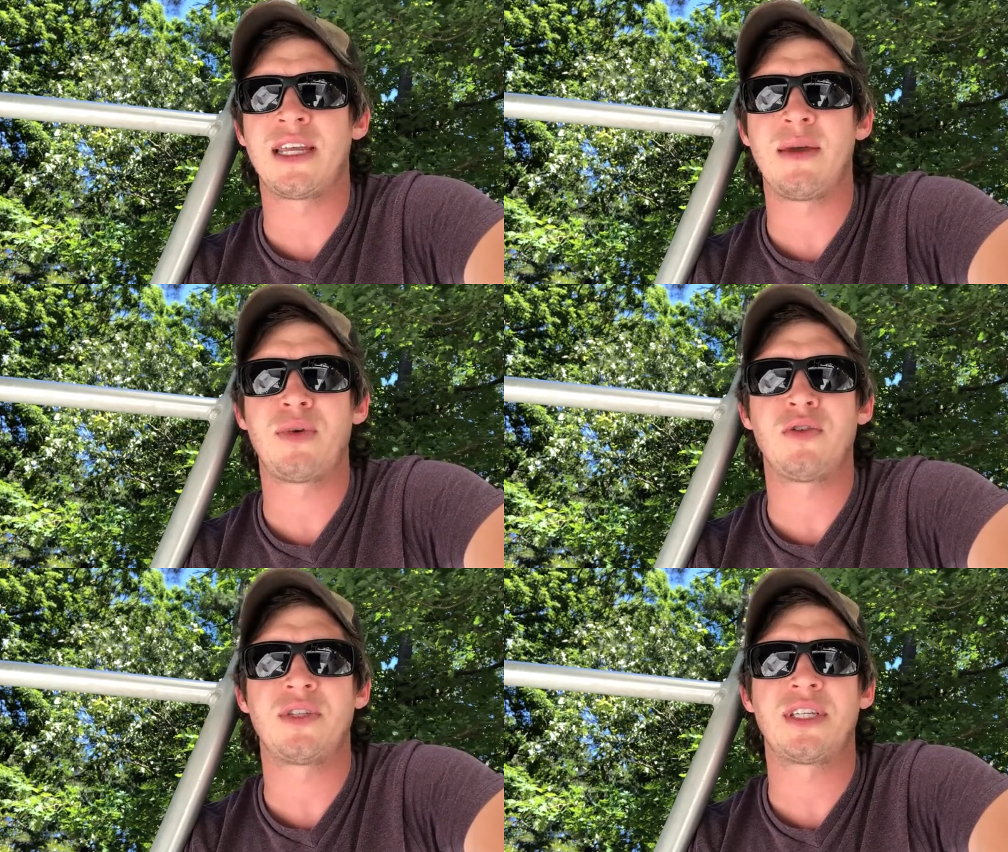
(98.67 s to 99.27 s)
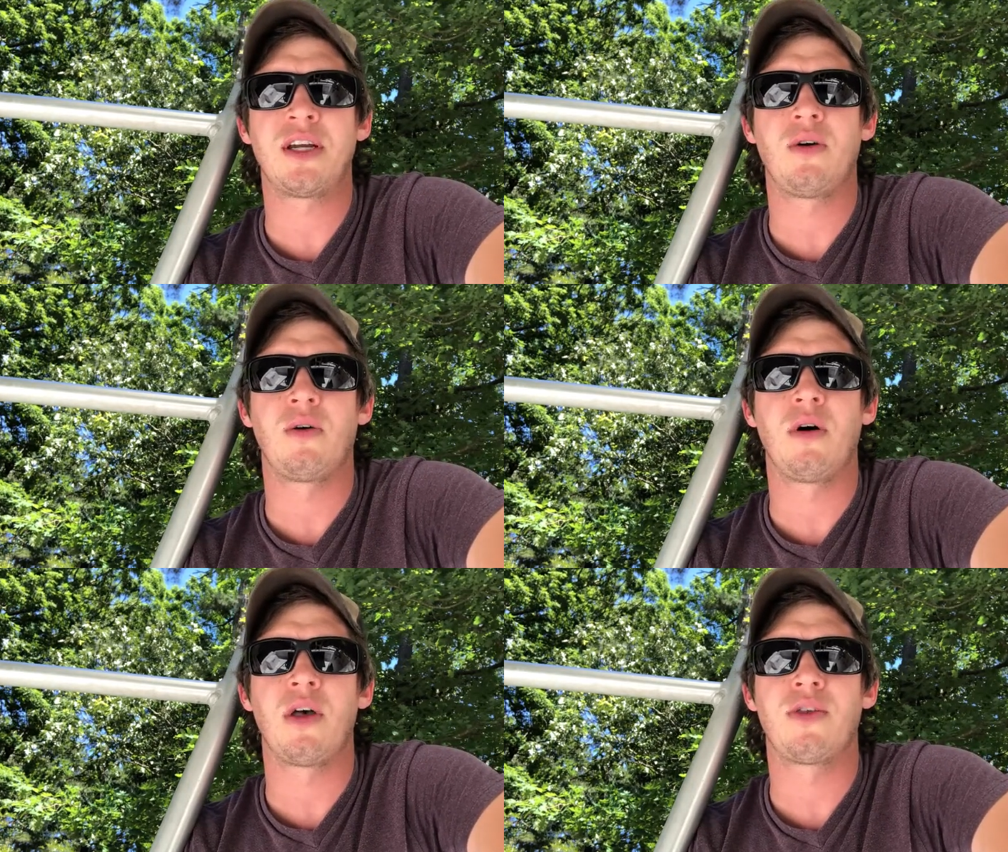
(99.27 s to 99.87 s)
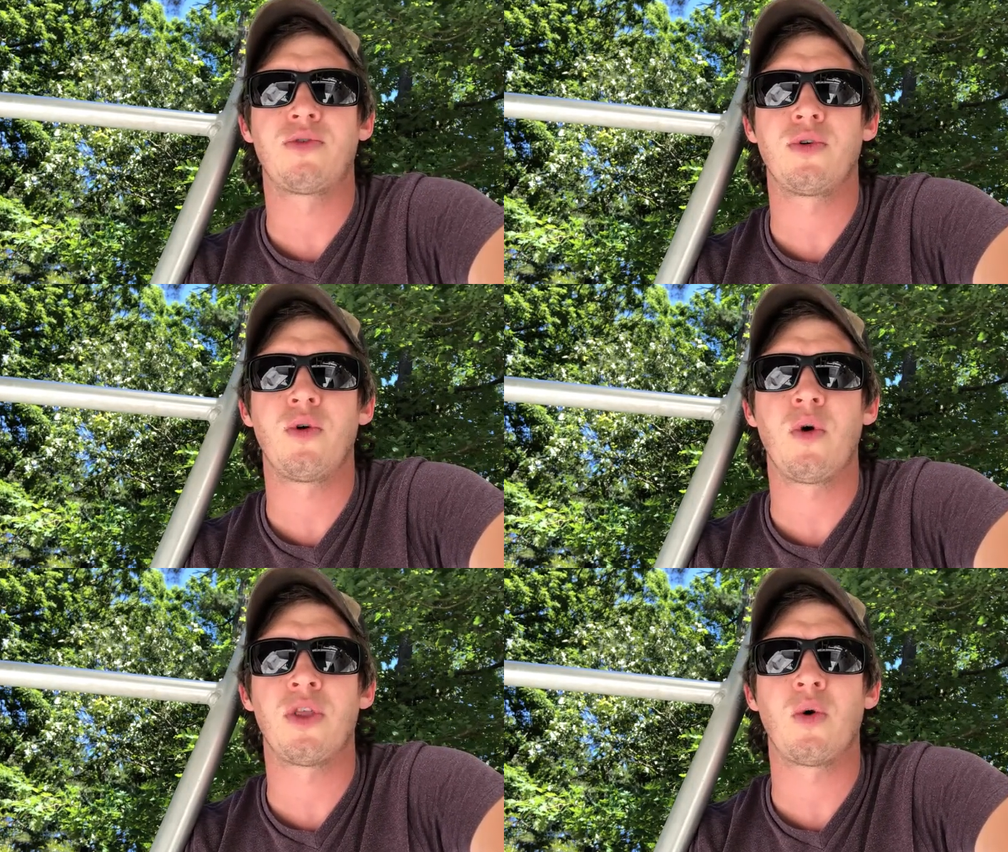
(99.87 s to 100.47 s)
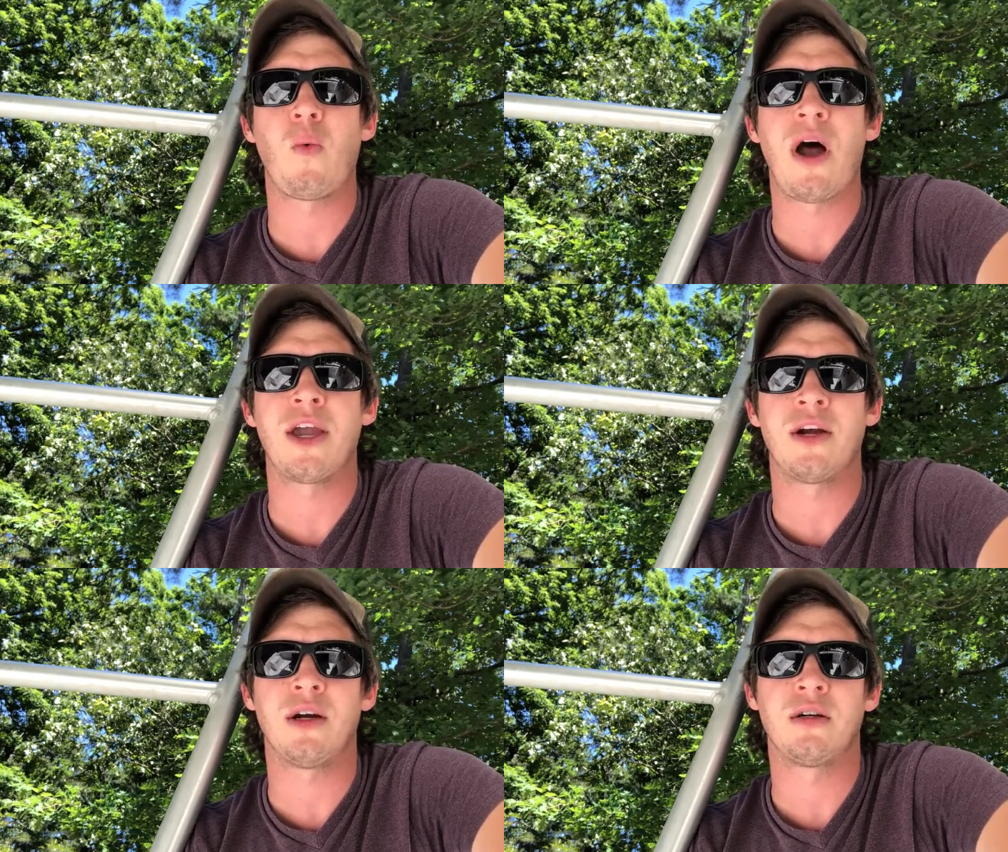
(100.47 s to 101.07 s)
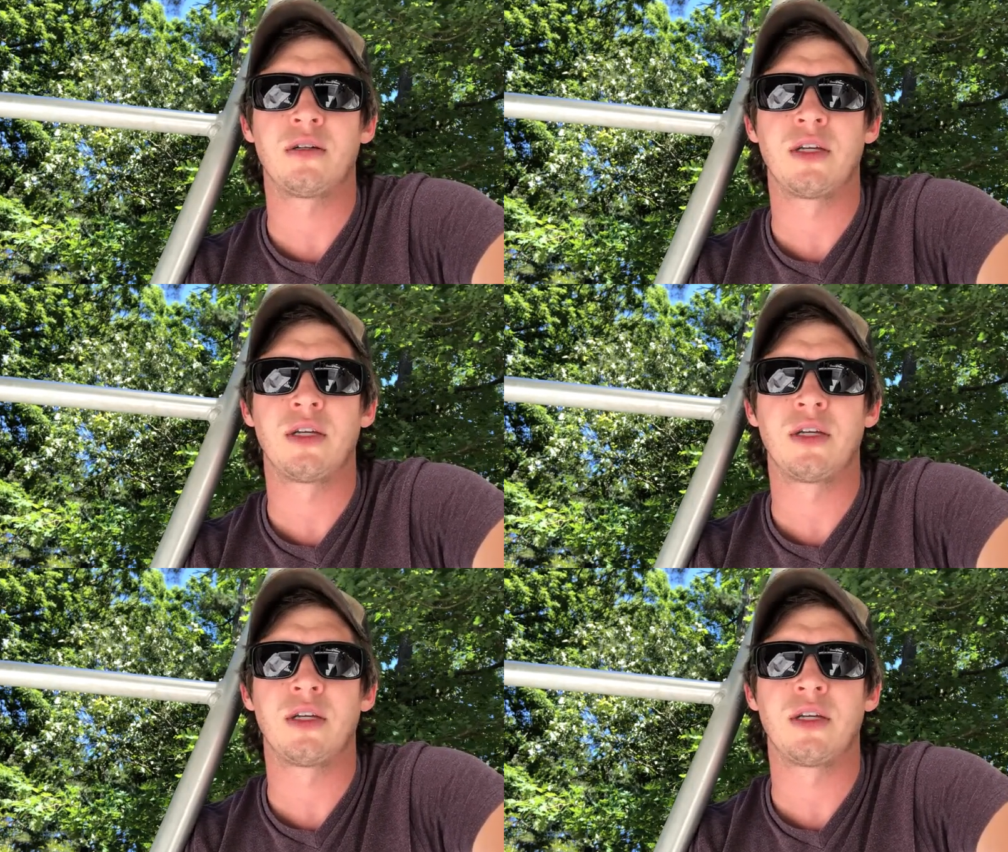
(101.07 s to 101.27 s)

debut single, Through the Wire,